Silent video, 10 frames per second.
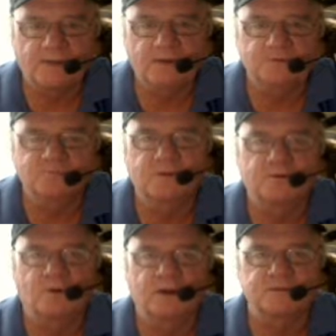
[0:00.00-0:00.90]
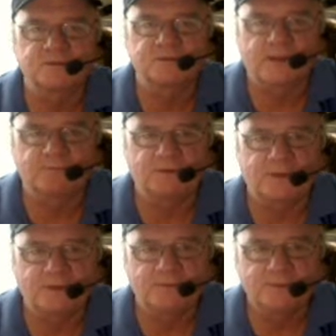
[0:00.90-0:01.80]
guns for the Grand Slam
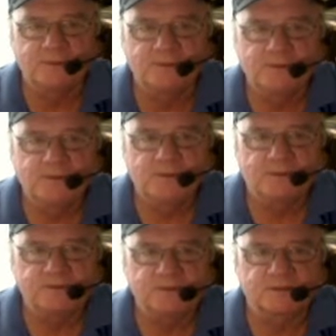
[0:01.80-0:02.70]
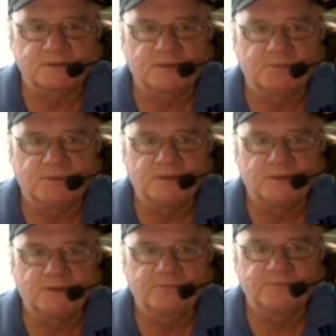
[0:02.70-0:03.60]
tonight. Race 6 summary,
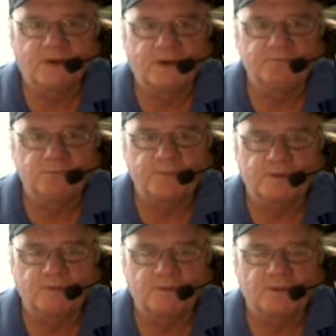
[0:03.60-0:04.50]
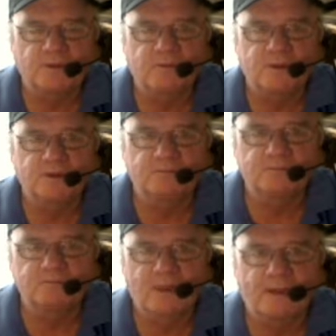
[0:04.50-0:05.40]
number 5, You Better Think.
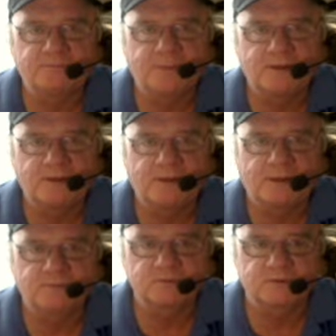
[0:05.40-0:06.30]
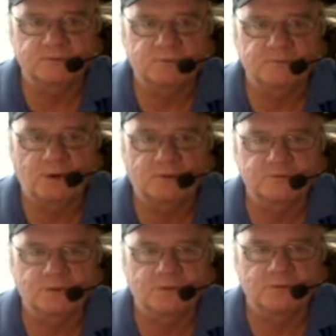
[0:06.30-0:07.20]
Tops my contenders list, which
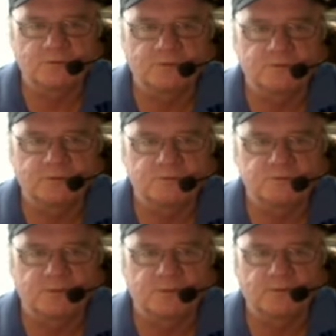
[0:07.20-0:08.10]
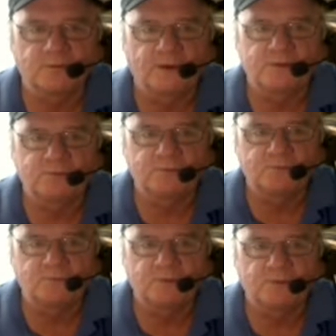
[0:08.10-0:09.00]
also includes the New Zealand bred number
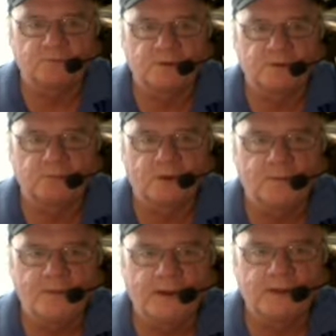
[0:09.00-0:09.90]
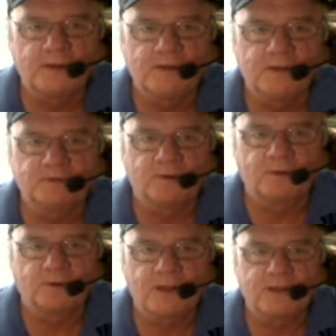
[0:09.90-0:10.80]
2, Ulrika Bromack,
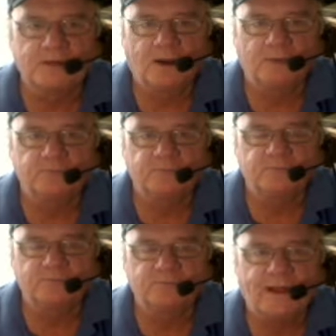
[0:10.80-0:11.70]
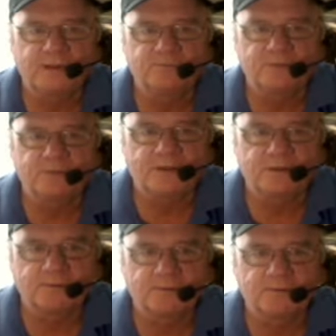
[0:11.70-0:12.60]
number 8, Up From Dragonfly, and
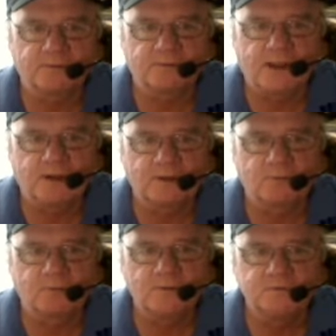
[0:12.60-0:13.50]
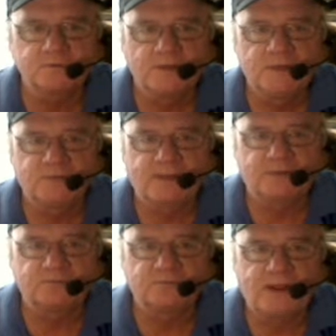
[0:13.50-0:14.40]
number 3, Riley Rose.
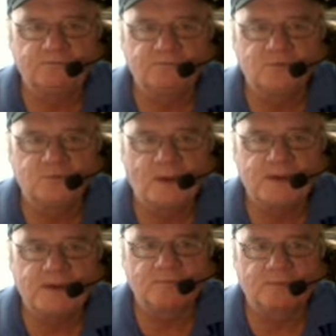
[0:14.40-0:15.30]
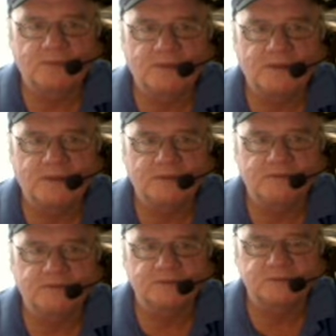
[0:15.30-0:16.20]
That's 5-2-8-3
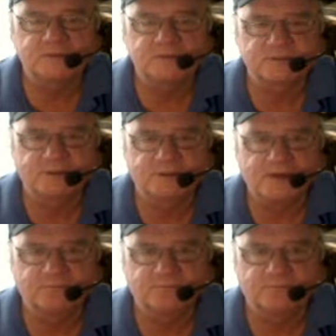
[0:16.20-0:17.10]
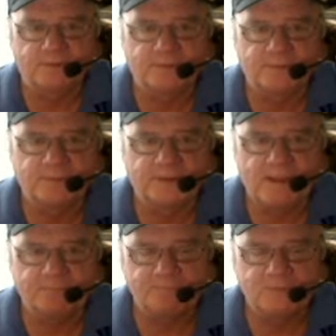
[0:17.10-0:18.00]
in the 6th tonight from the Big
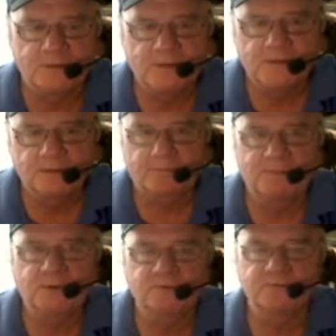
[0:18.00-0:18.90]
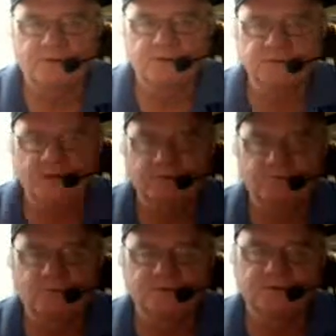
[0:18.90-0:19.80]
M. A couple of bonus long shots
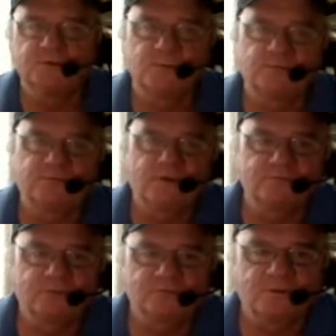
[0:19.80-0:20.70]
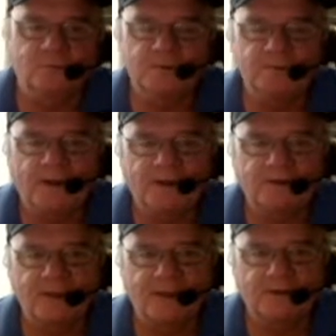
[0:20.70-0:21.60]
for you as usual, folks. Let's go to Woodbine in
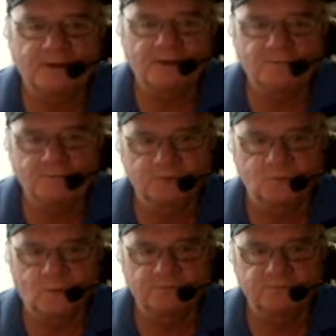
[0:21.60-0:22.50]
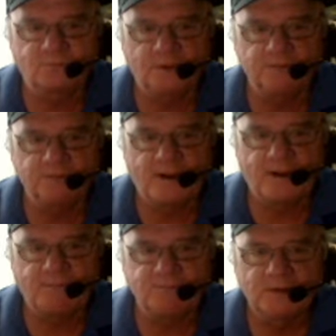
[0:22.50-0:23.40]
Canada, the 12-1
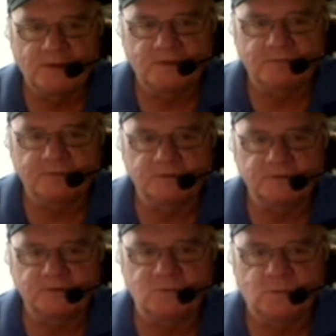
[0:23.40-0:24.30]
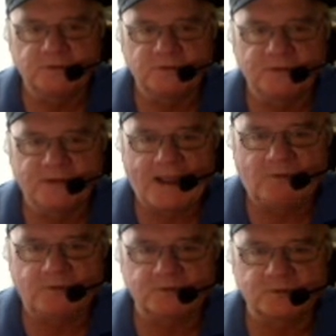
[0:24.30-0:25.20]
bomb. Number 6, Winston
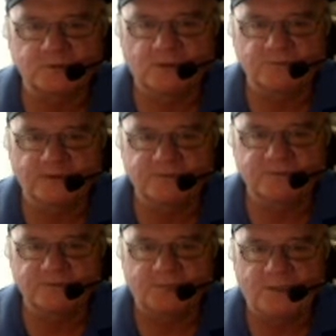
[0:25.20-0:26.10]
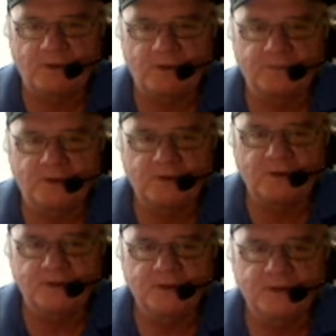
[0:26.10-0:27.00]
Countess, qualifies as a power pony.
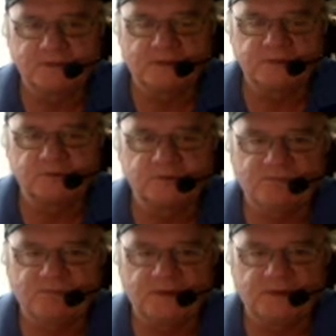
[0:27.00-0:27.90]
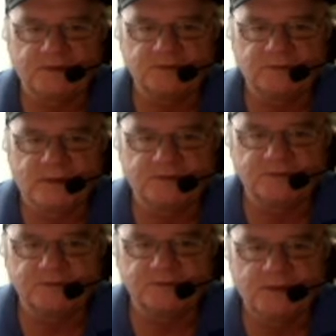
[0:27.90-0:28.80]
It's nice speed for tonight's pace.